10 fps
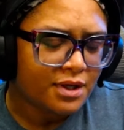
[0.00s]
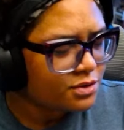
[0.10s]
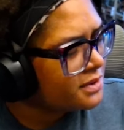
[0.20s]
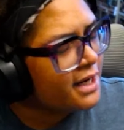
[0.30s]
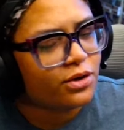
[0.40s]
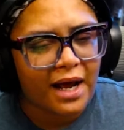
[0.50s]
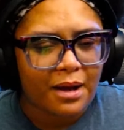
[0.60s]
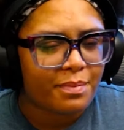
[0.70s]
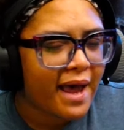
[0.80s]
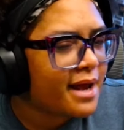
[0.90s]
That's what I'm saying, you're not
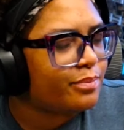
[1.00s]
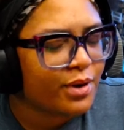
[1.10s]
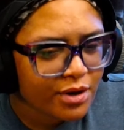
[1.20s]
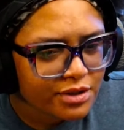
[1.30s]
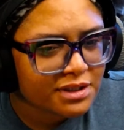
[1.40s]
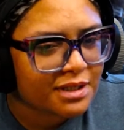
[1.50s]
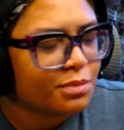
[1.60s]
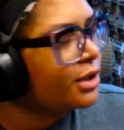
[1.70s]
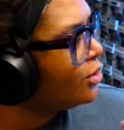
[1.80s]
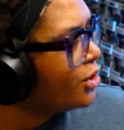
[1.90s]
a bad person,
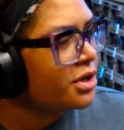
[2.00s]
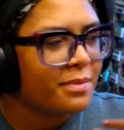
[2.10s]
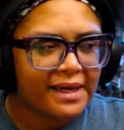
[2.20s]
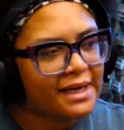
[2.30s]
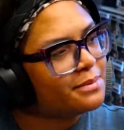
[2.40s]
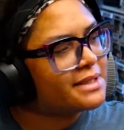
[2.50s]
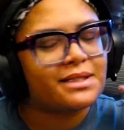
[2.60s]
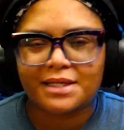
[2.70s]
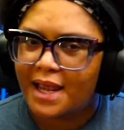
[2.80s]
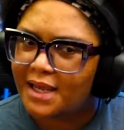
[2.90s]
but girl, you're making
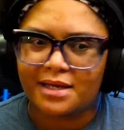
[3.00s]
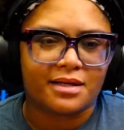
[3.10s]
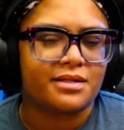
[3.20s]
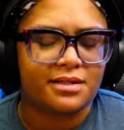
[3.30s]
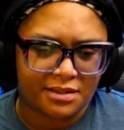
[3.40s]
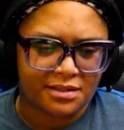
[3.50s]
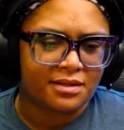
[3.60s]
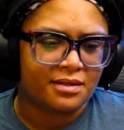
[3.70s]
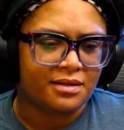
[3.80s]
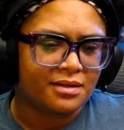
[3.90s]
mistakes.
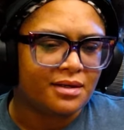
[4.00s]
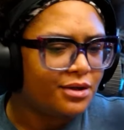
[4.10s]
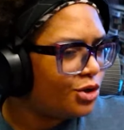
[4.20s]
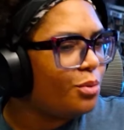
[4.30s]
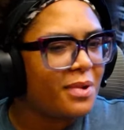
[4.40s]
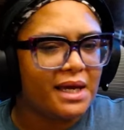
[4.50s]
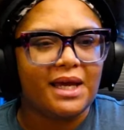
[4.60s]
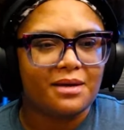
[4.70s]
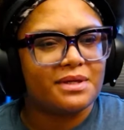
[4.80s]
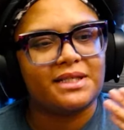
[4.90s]
You're
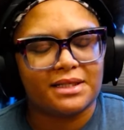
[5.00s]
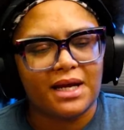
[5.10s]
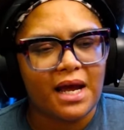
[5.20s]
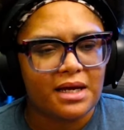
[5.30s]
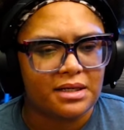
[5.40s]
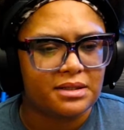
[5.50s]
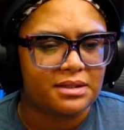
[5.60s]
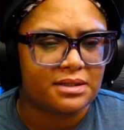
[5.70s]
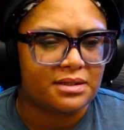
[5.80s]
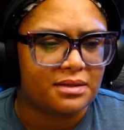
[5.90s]
making
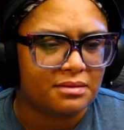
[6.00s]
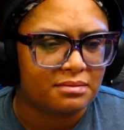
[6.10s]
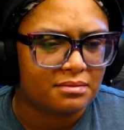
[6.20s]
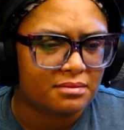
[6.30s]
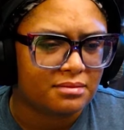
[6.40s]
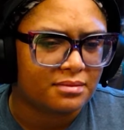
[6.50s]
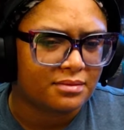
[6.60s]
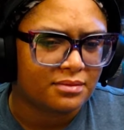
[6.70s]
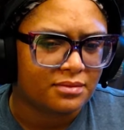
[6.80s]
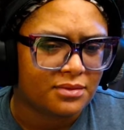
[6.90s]
mistakes.
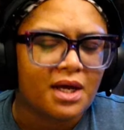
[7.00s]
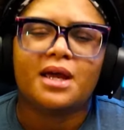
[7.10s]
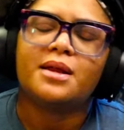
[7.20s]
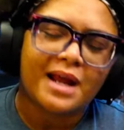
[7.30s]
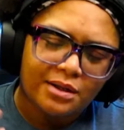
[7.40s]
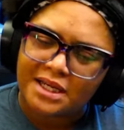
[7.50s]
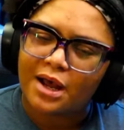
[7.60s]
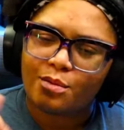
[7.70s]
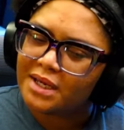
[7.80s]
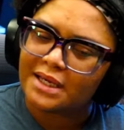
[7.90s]
Now
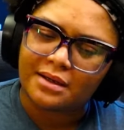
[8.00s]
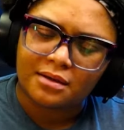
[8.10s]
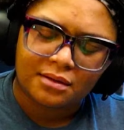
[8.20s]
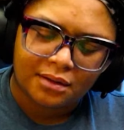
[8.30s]
tell me